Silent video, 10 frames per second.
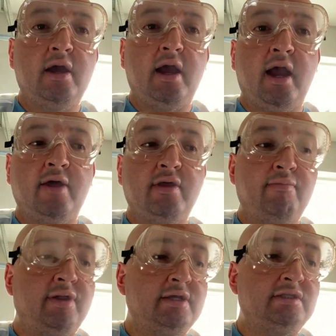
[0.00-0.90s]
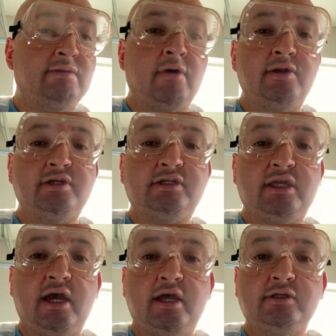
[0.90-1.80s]
and then placing them onto
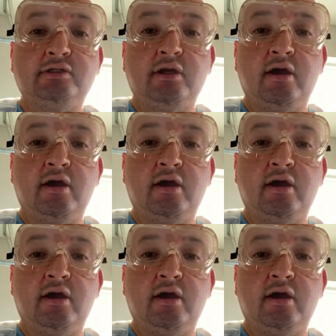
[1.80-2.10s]
slides